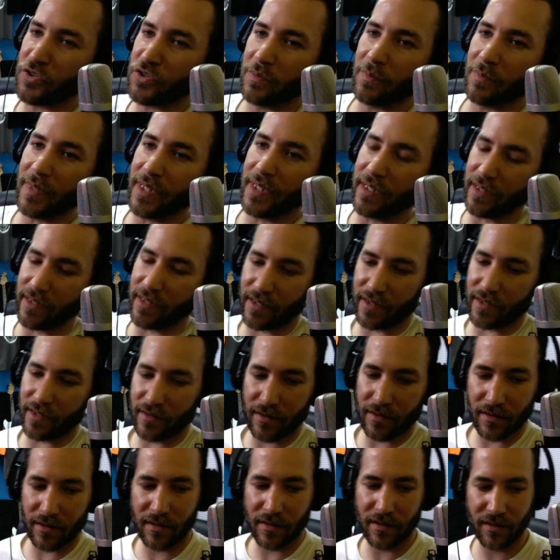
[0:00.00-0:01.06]
media
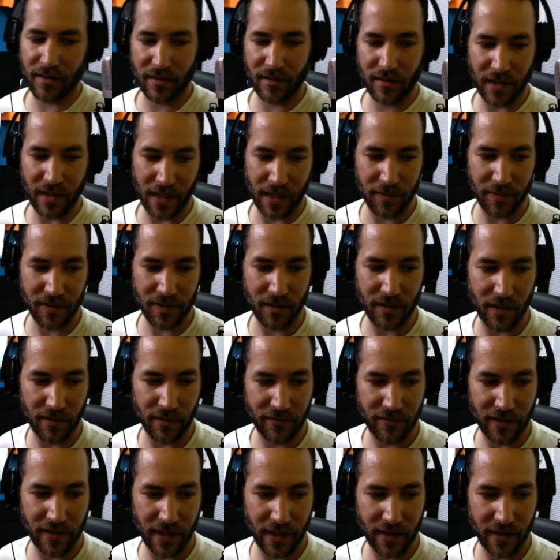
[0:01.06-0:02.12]
type
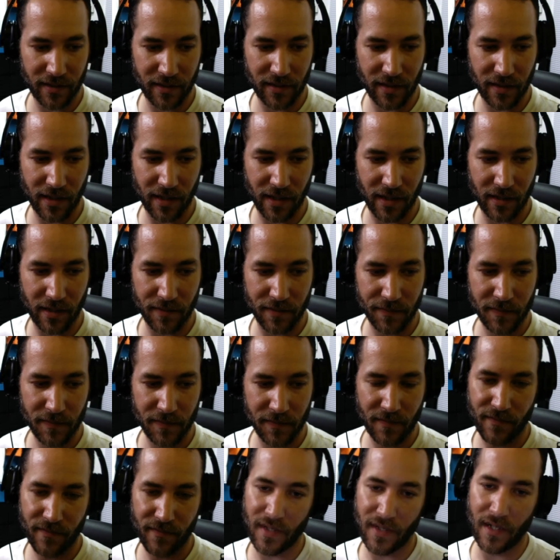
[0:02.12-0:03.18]
stuff that uh,
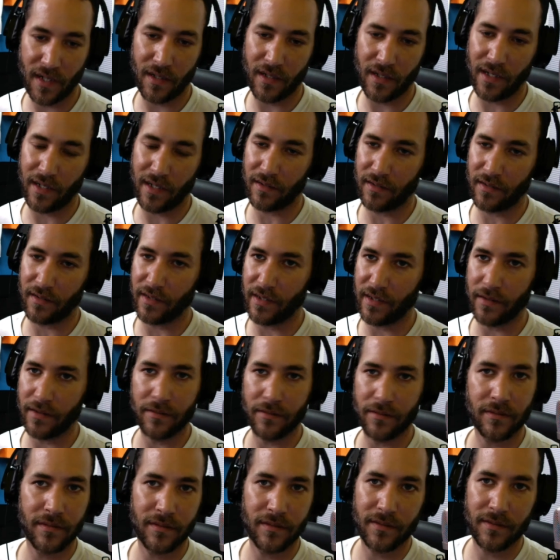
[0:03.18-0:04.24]
I don't know.
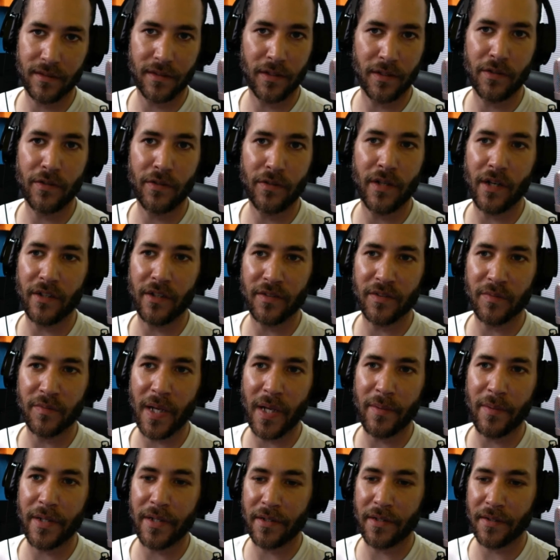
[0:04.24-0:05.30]
Who knows? Can't maybe... wait to